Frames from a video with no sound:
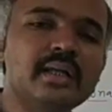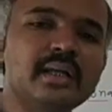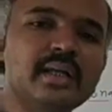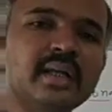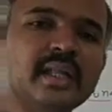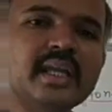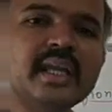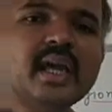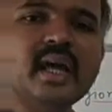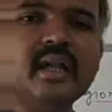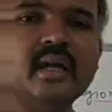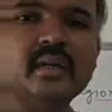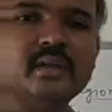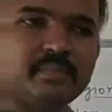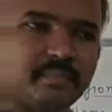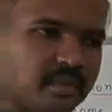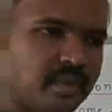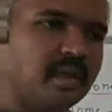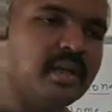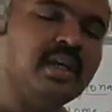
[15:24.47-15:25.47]

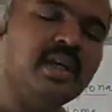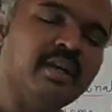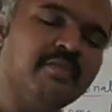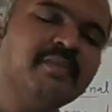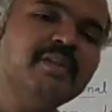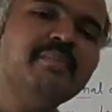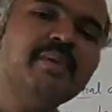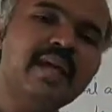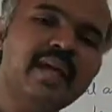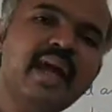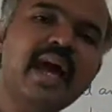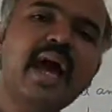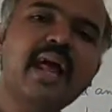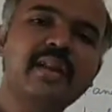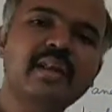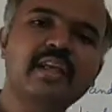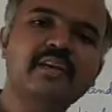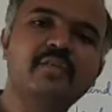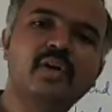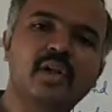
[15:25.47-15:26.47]
Deer, he will be
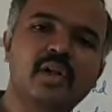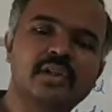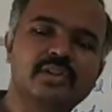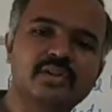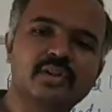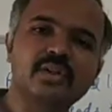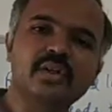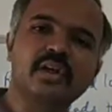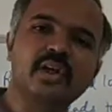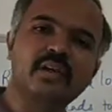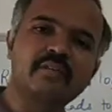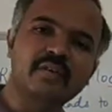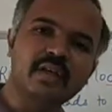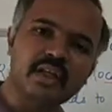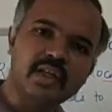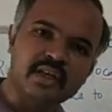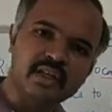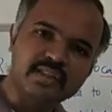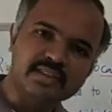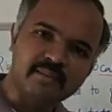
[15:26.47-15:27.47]
carnivore also.
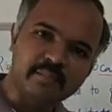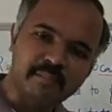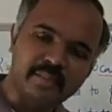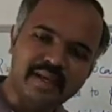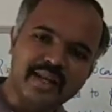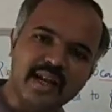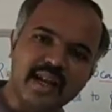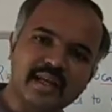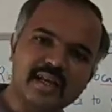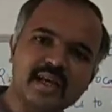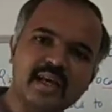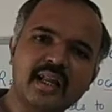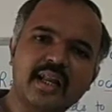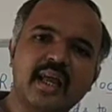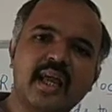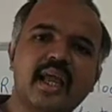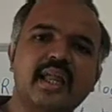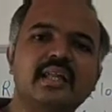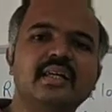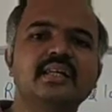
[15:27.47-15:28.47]
He is a
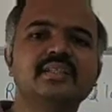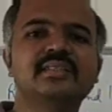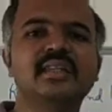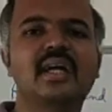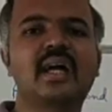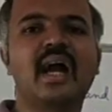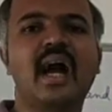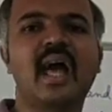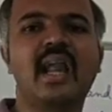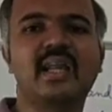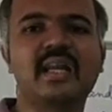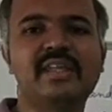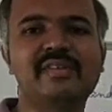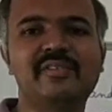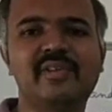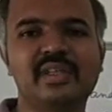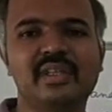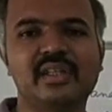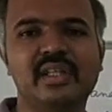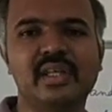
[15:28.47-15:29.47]
predator and he is a
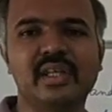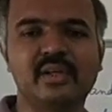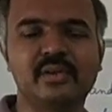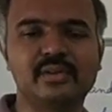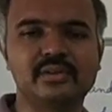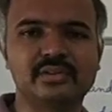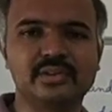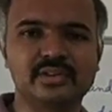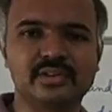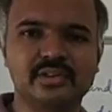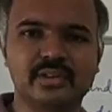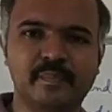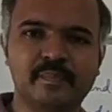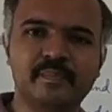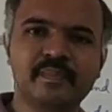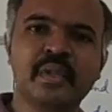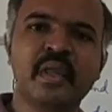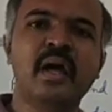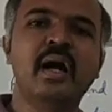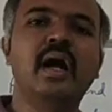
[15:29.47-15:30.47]
carnivore in the ecosystem.
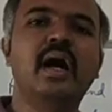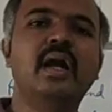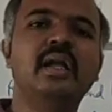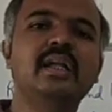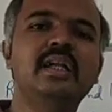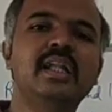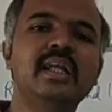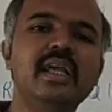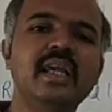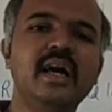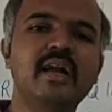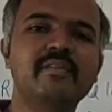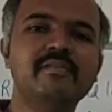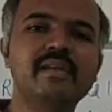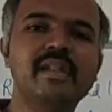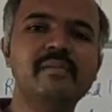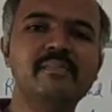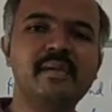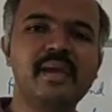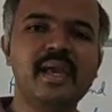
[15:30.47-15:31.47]
A deer
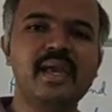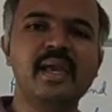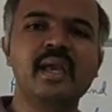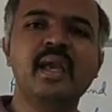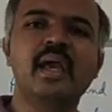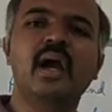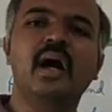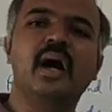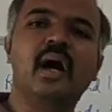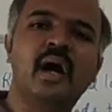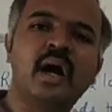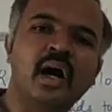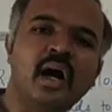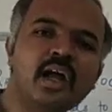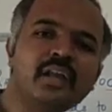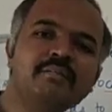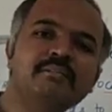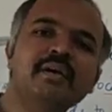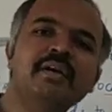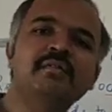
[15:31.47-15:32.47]
will be a
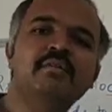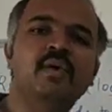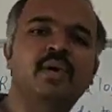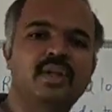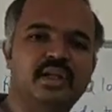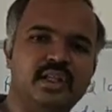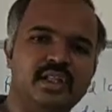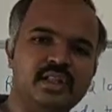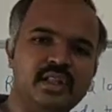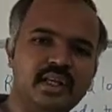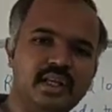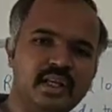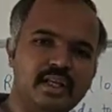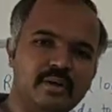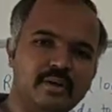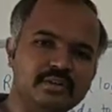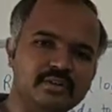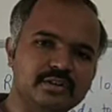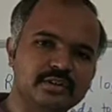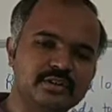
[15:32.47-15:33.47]
herbivore in the
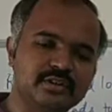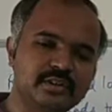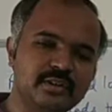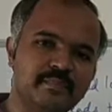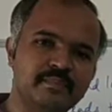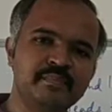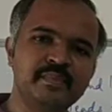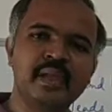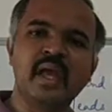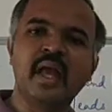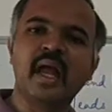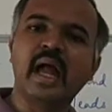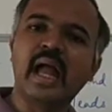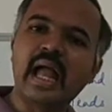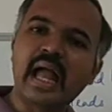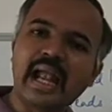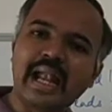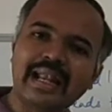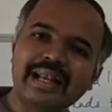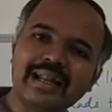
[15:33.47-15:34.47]
ecosystem,
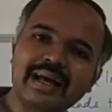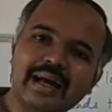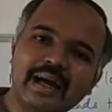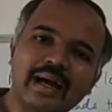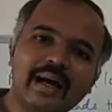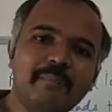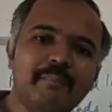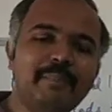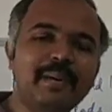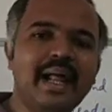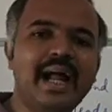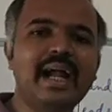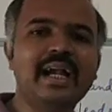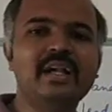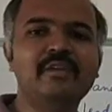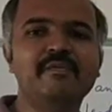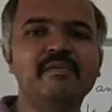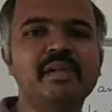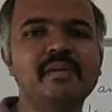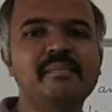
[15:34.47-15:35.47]
and a
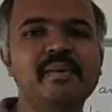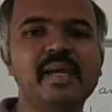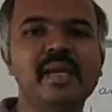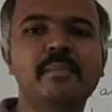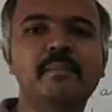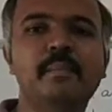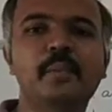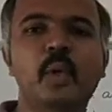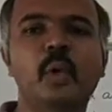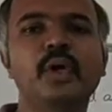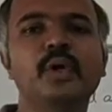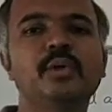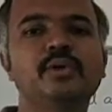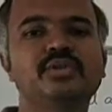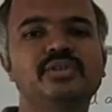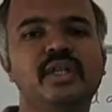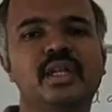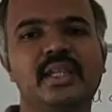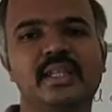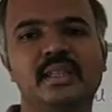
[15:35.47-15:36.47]
plant will be
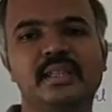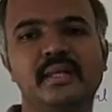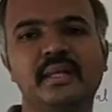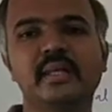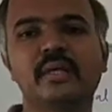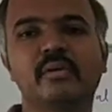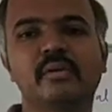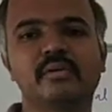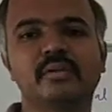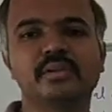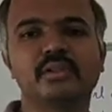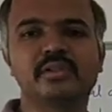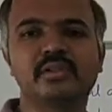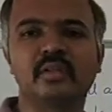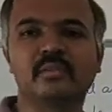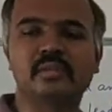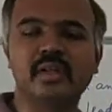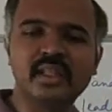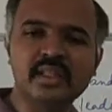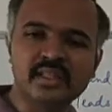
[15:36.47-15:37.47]
producer in the
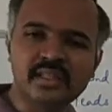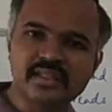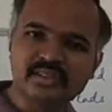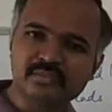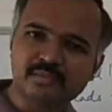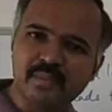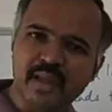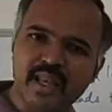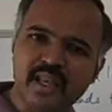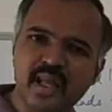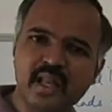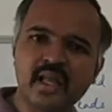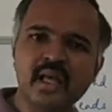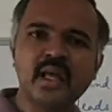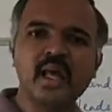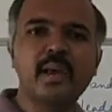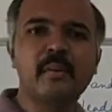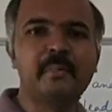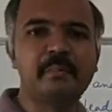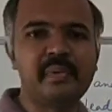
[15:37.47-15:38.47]
ecosystem. In this manner,
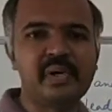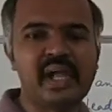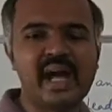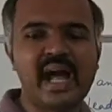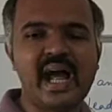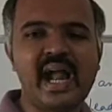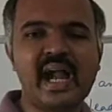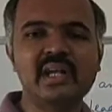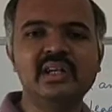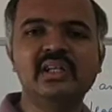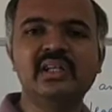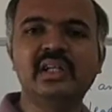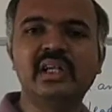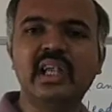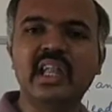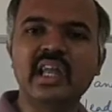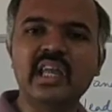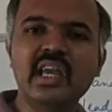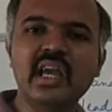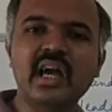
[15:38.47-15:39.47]
plant,
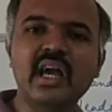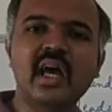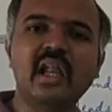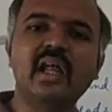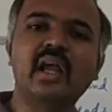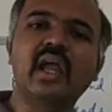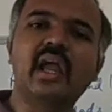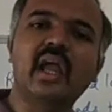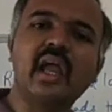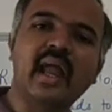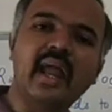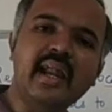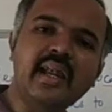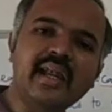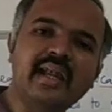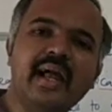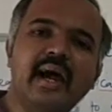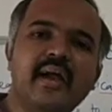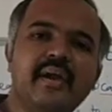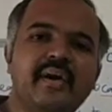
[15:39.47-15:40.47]
deer
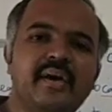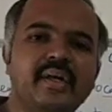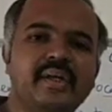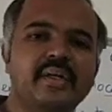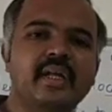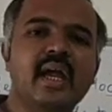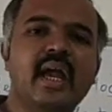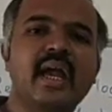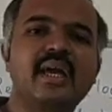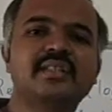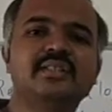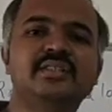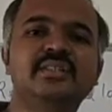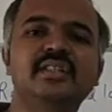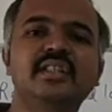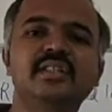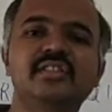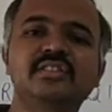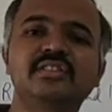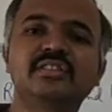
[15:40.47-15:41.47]
and lion has
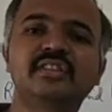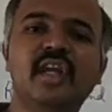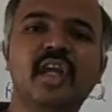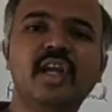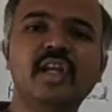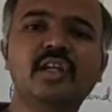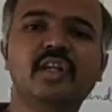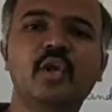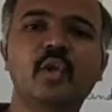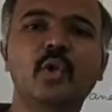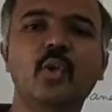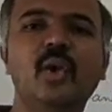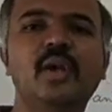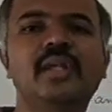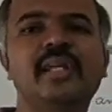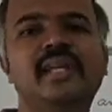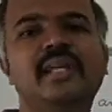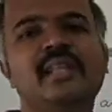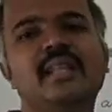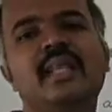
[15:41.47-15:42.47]
distinct
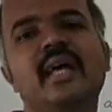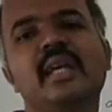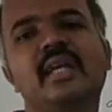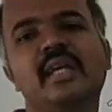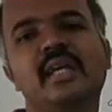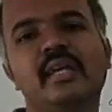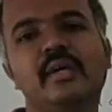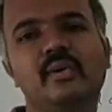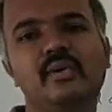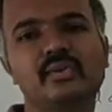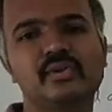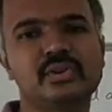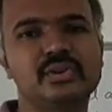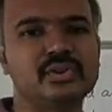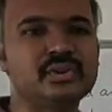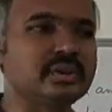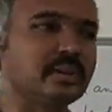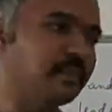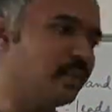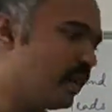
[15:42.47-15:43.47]
role in their
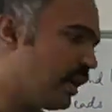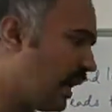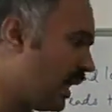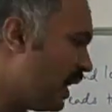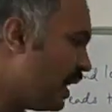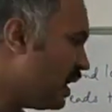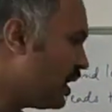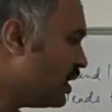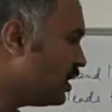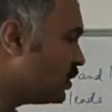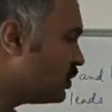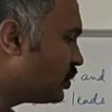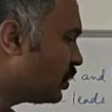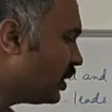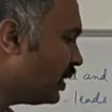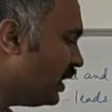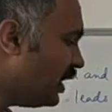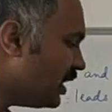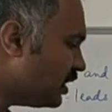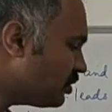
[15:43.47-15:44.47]
ecosystem. Okay,
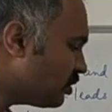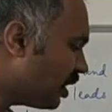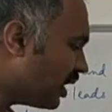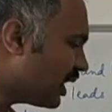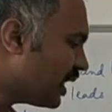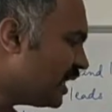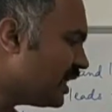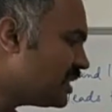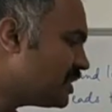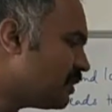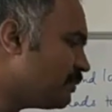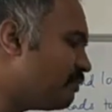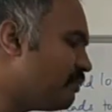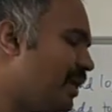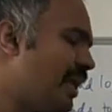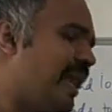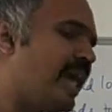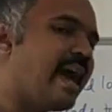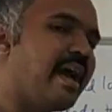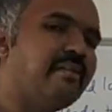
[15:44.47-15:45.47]
so each organism
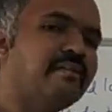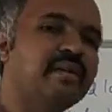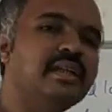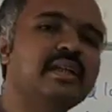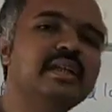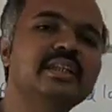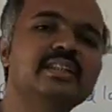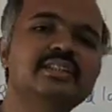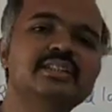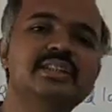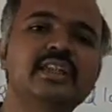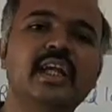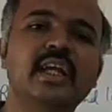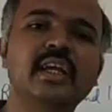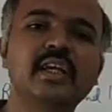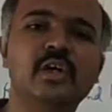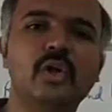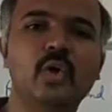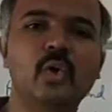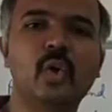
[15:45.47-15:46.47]
will have
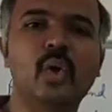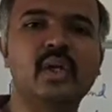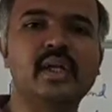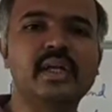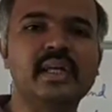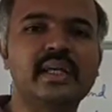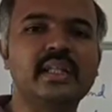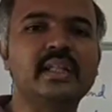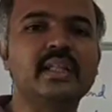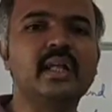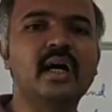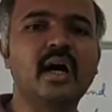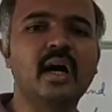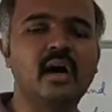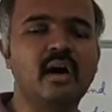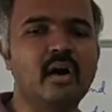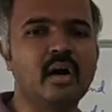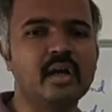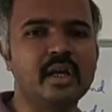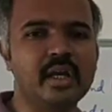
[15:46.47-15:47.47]
distinct role in
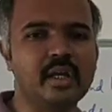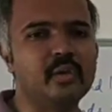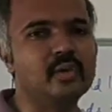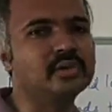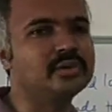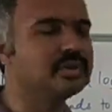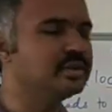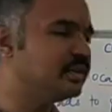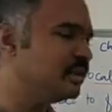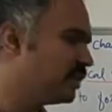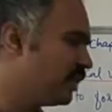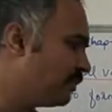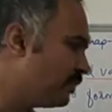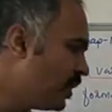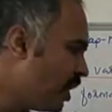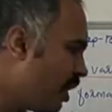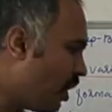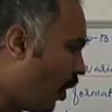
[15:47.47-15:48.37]
the ecosystem.